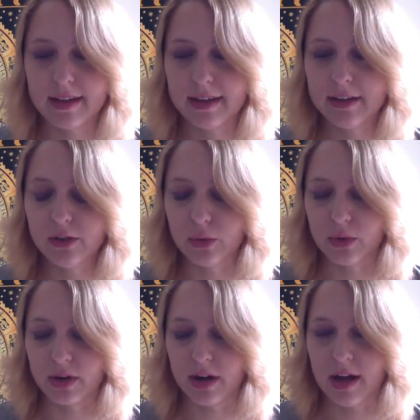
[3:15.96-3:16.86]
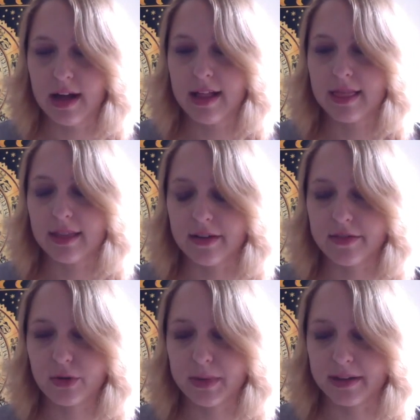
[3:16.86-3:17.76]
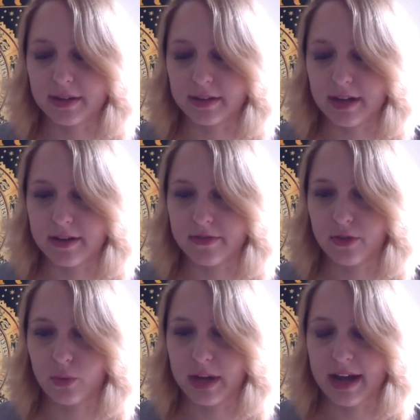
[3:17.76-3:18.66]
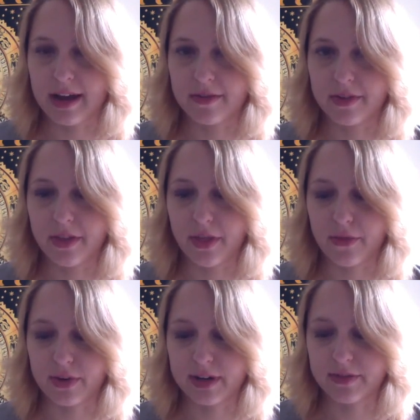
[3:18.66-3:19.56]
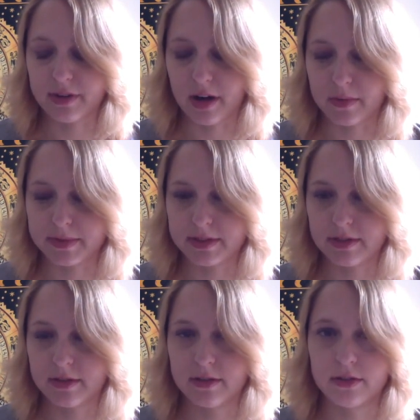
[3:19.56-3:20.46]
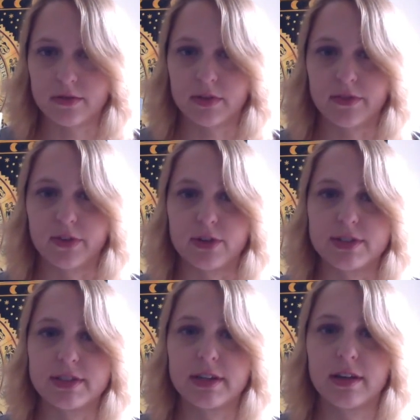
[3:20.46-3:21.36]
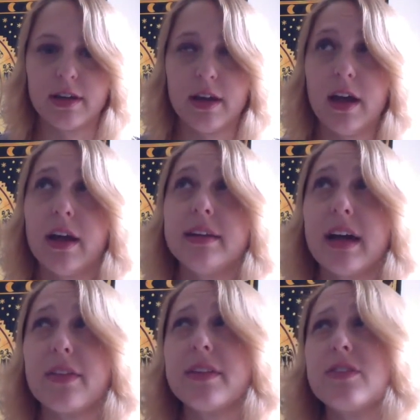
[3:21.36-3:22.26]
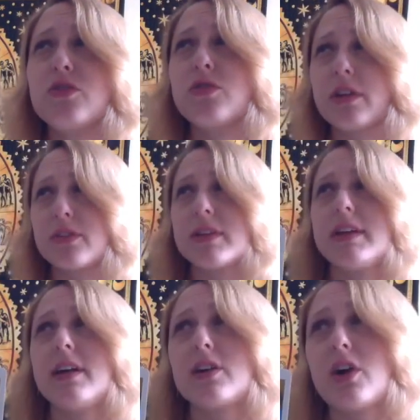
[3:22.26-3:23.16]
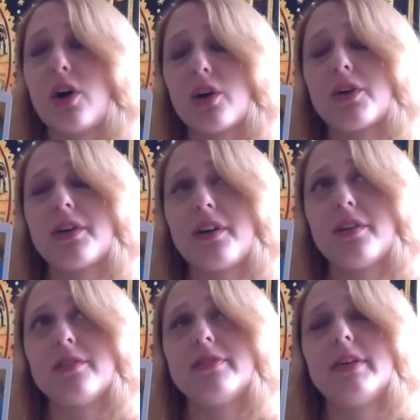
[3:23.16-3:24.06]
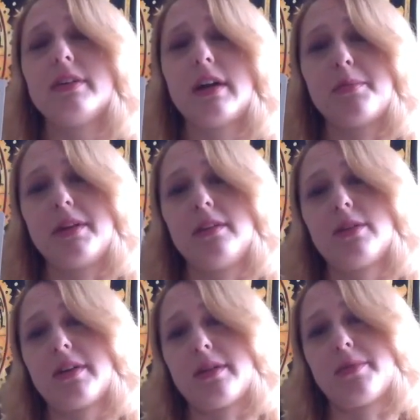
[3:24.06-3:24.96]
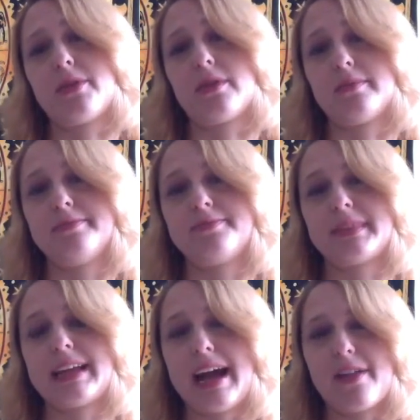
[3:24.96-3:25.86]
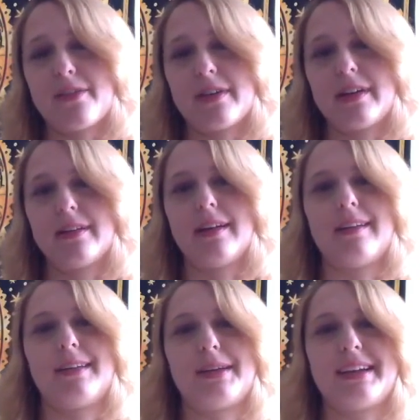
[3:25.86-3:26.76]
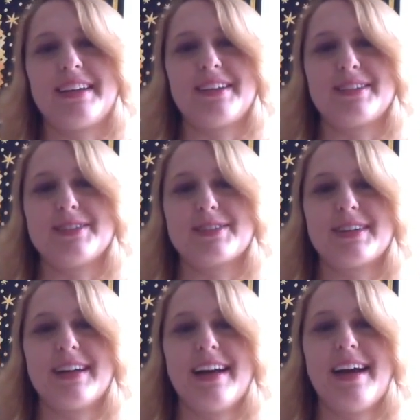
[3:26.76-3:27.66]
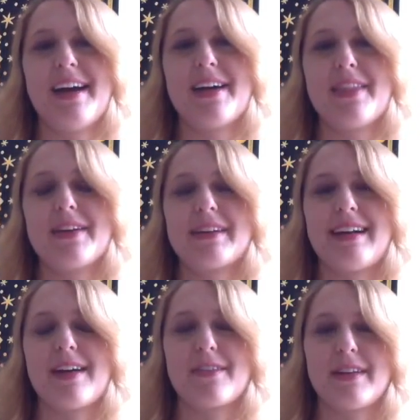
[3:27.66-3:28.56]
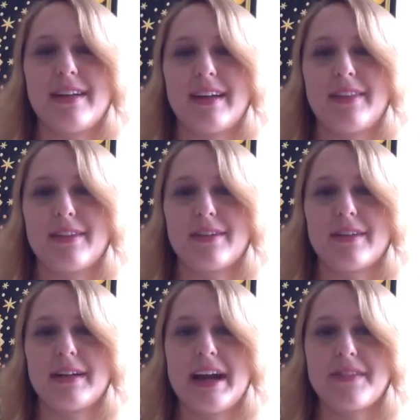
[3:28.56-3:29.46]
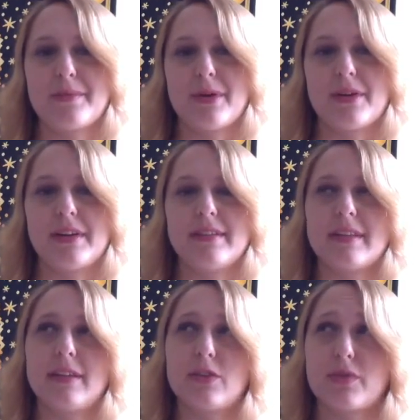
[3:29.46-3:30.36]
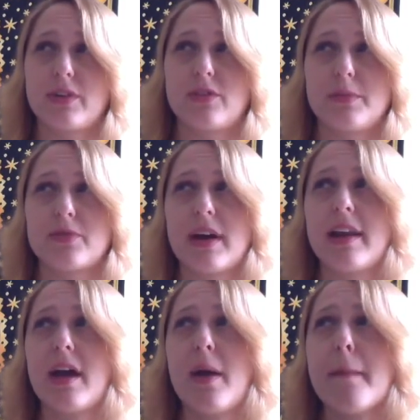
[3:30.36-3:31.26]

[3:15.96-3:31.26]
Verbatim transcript: In your Love and romantic life, we have the Three of Cups reversed. Now, this is generally a card of, I mean, look at them. They're gathering. I can get a little closer. They're gathering and they're having parties and it's friendships, right?